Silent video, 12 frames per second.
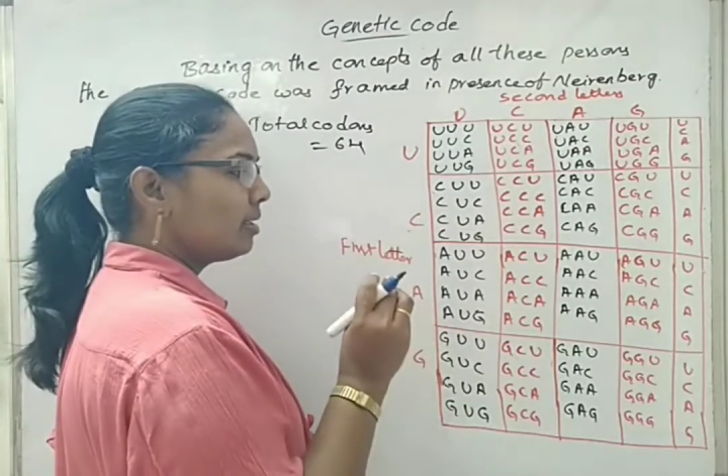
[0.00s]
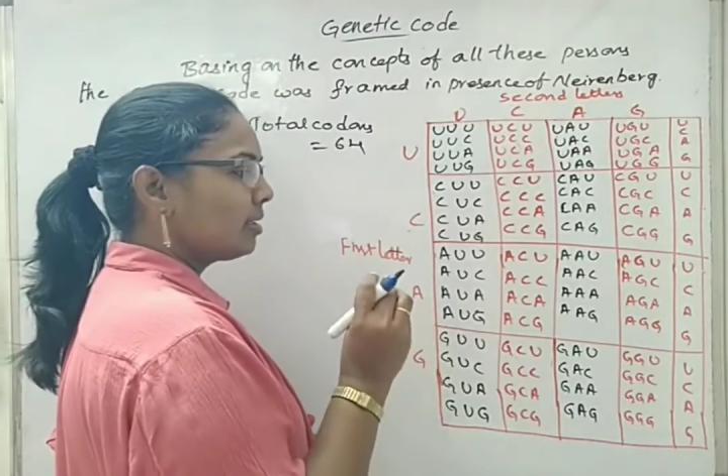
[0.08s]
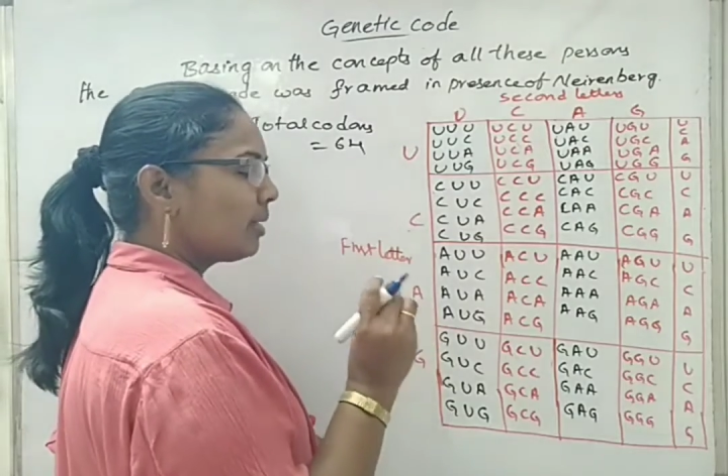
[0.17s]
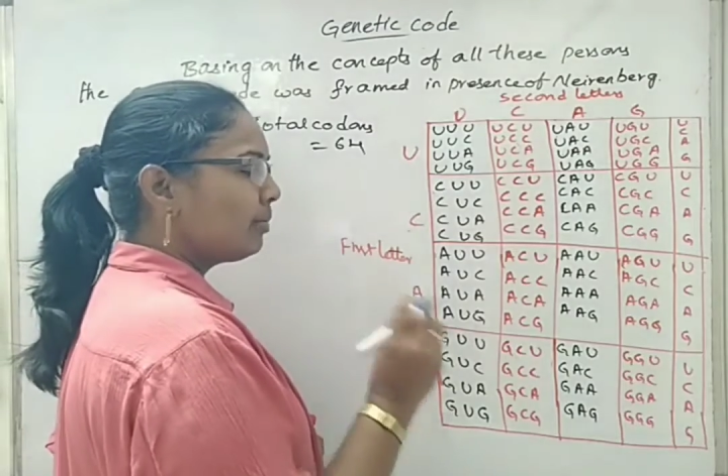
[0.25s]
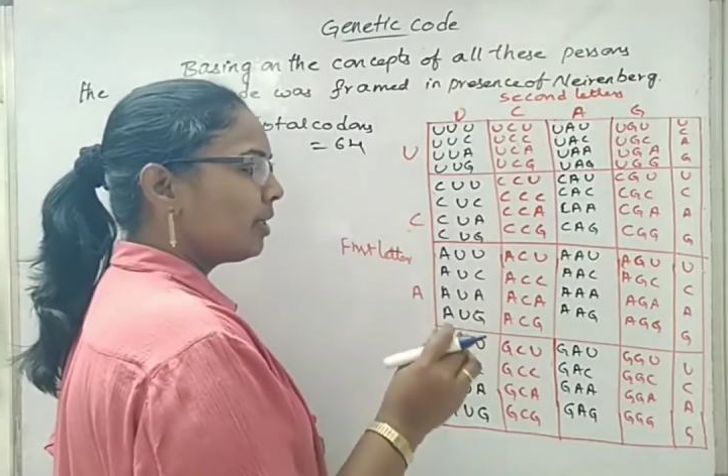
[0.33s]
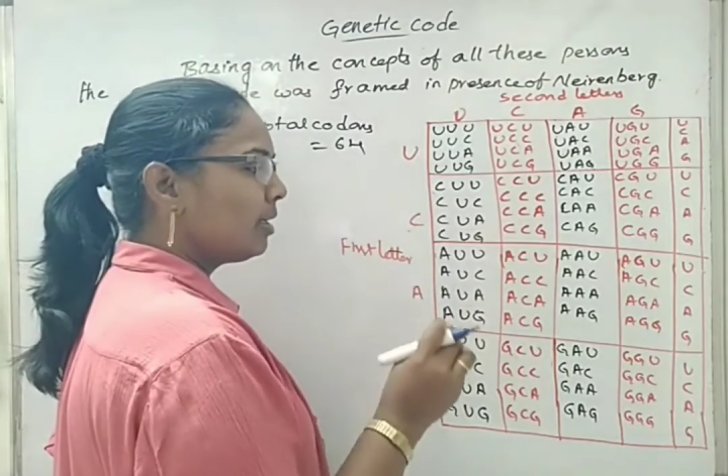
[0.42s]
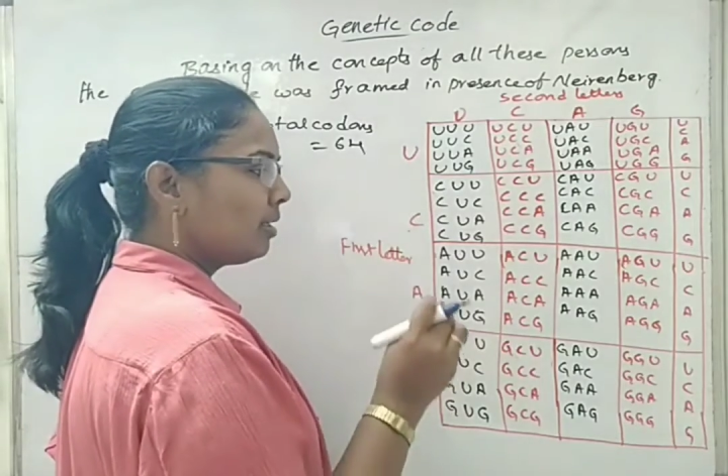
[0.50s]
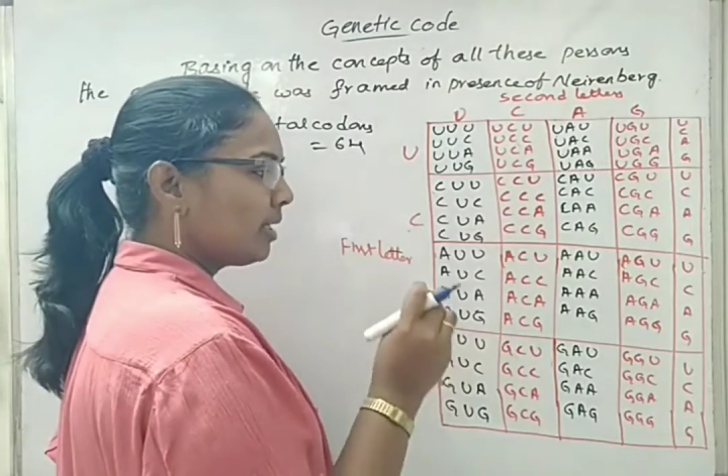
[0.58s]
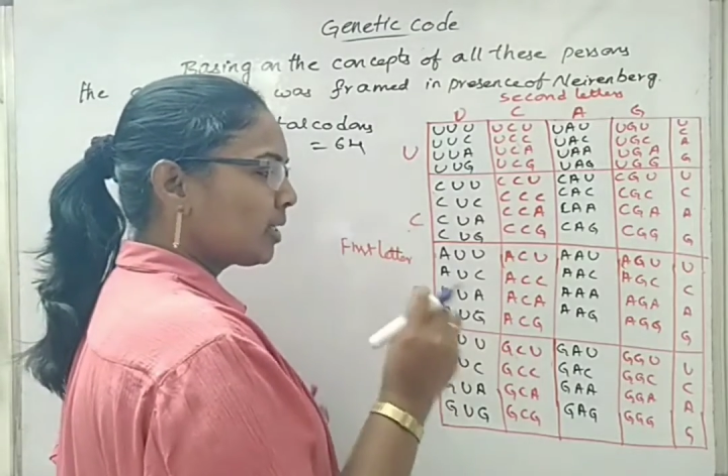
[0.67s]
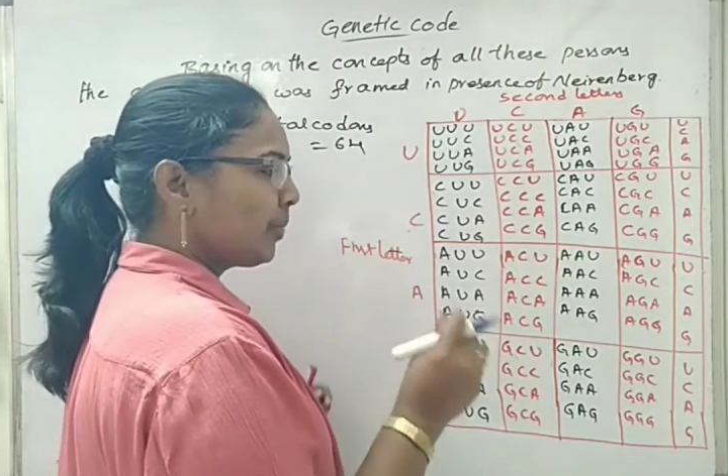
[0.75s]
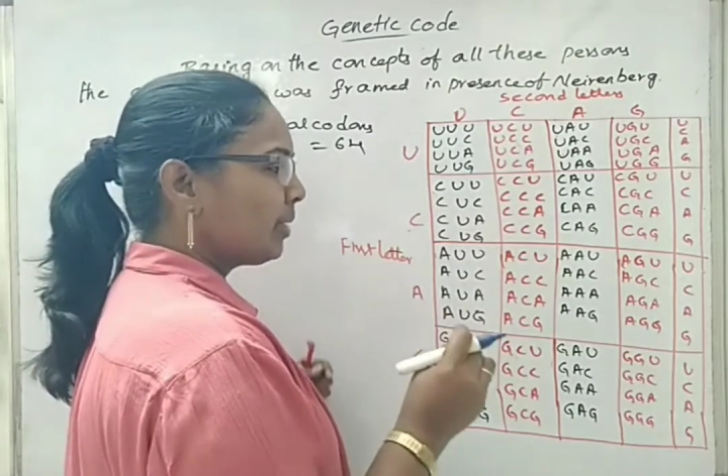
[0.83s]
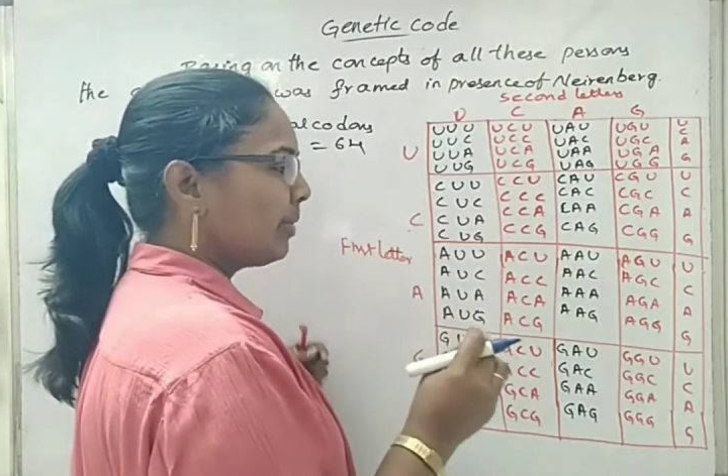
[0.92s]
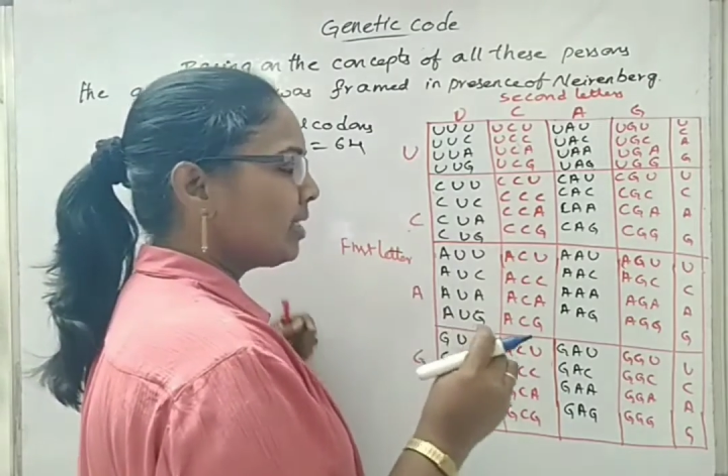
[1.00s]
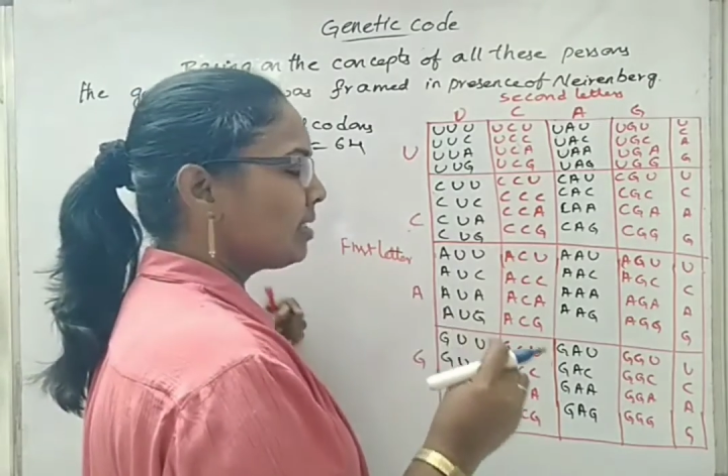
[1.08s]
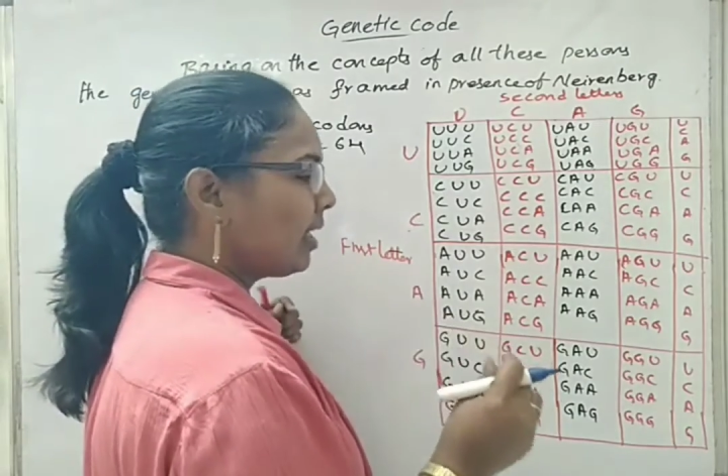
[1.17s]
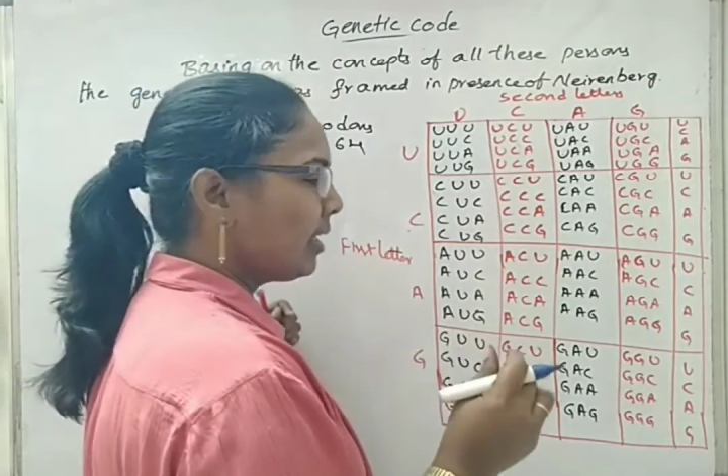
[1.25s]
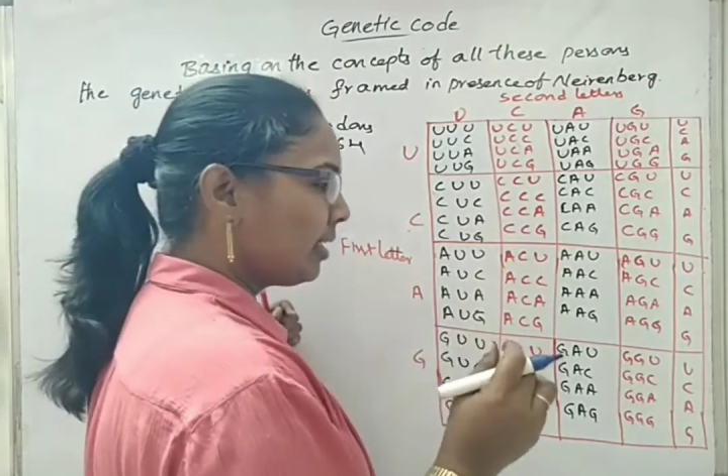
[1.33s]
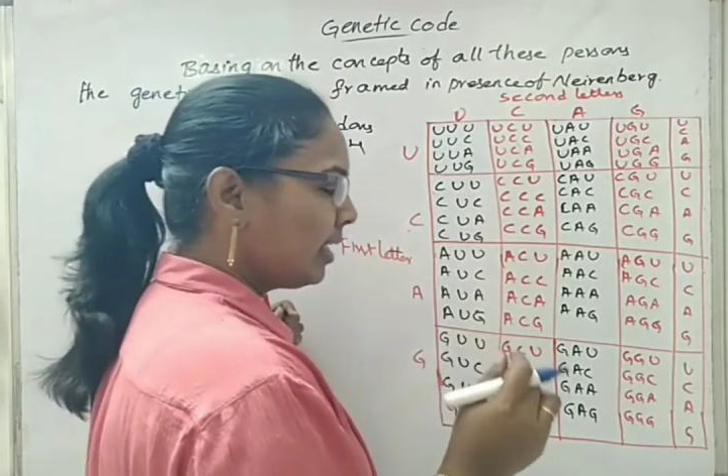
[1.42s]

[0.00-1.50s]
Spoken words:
some experiments, and